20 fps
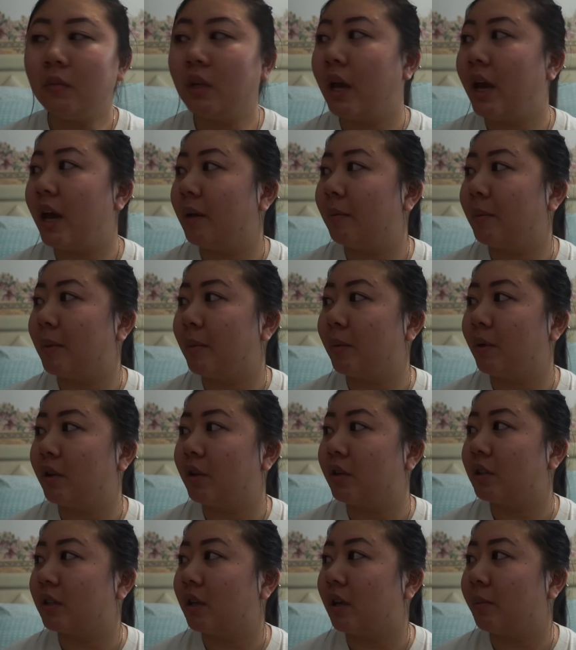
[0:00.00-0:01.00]
and my
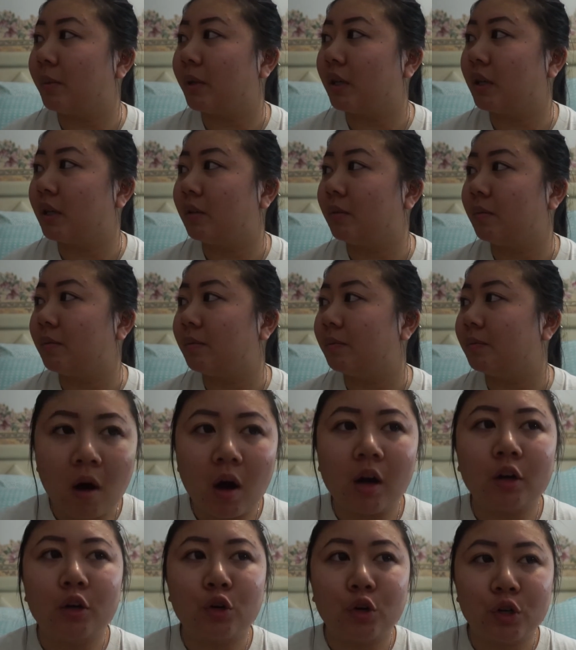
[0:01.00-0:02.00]
brother's coming in
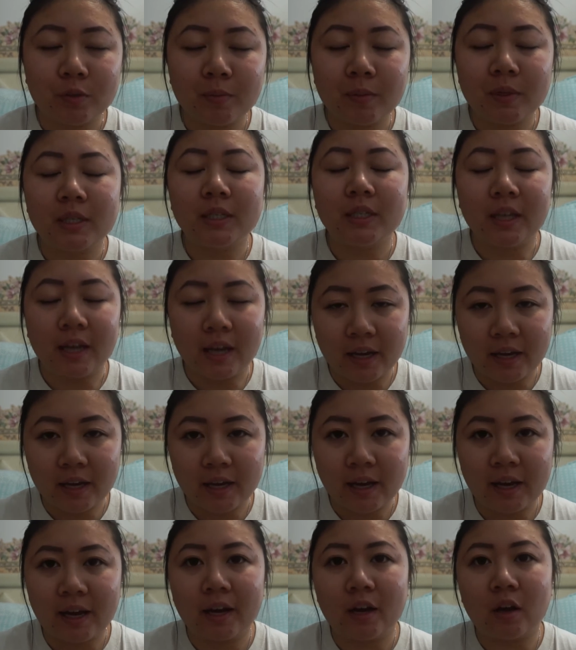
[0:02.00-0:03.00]
on Christmas
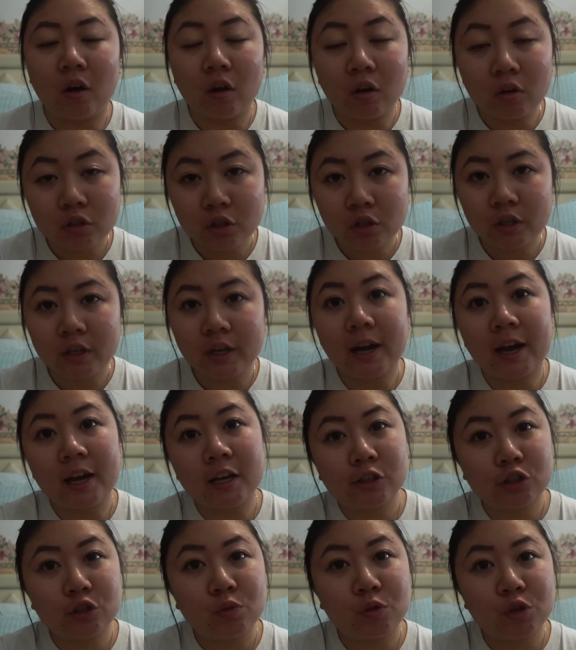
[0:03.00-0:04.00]
Day, and I called her and I
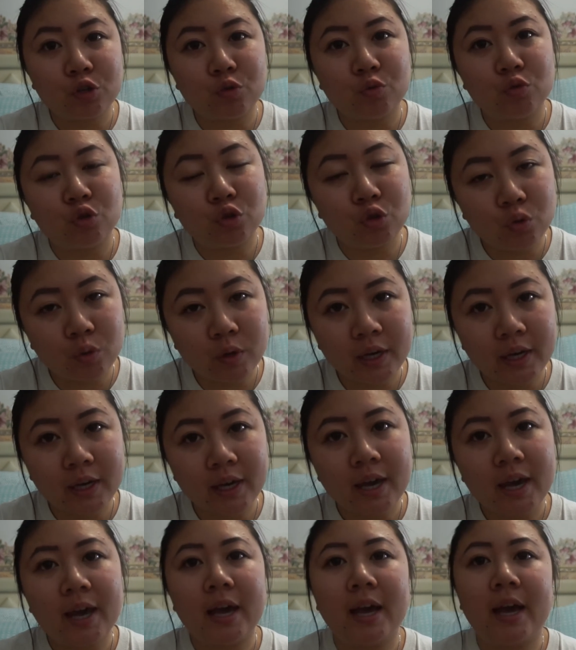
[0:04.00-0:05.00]
asked her what she was doing,
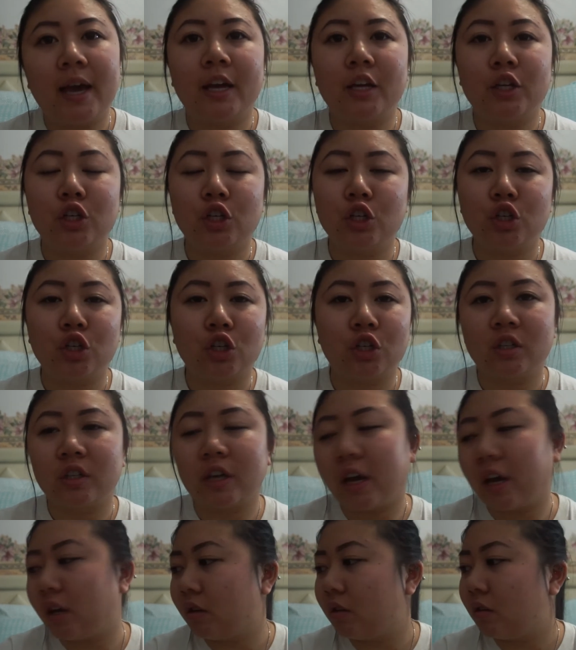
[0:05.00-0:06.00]
and she just
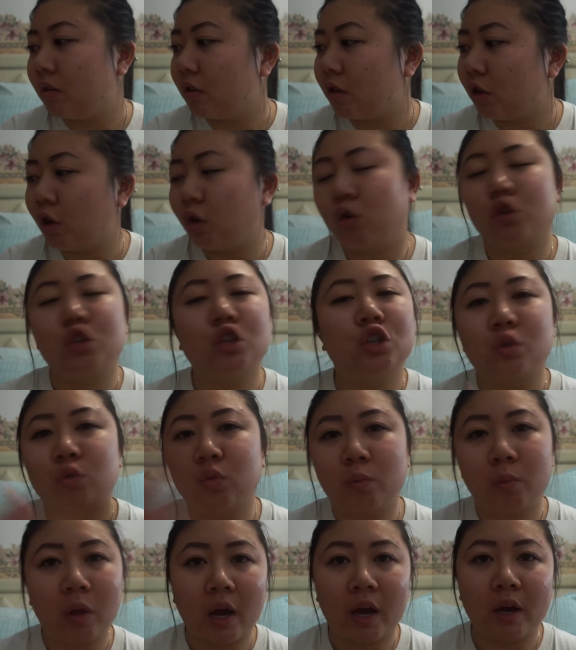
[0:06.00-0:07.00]
said, you know, she just
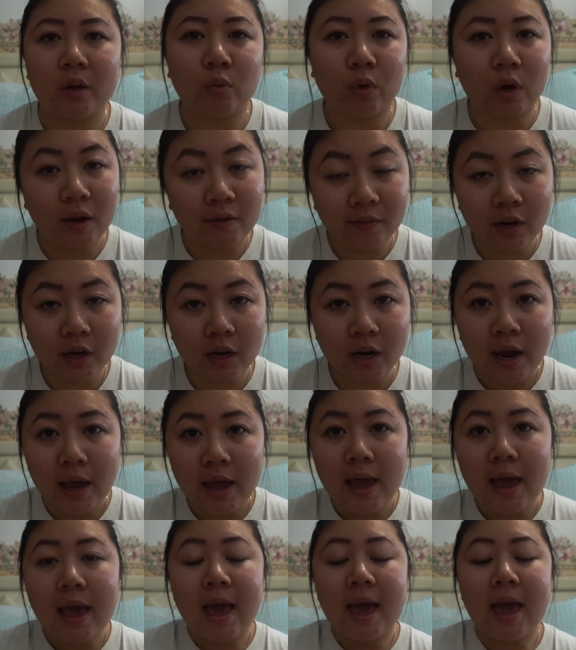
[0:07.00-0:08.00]
replied whatever.
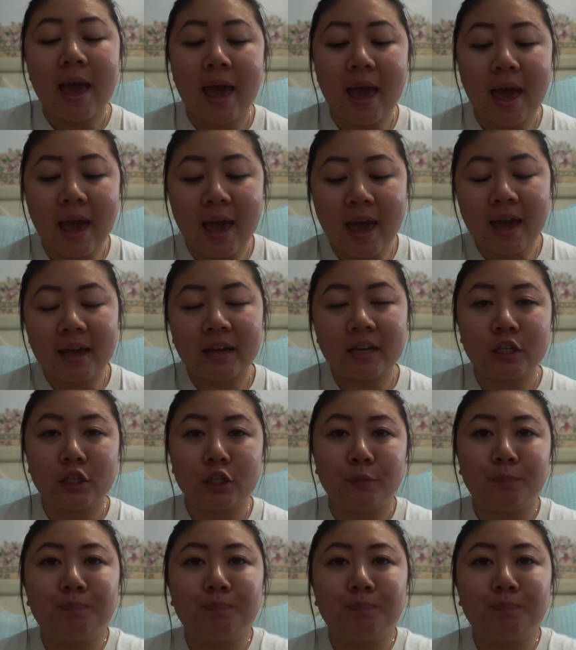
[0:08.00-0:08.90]
And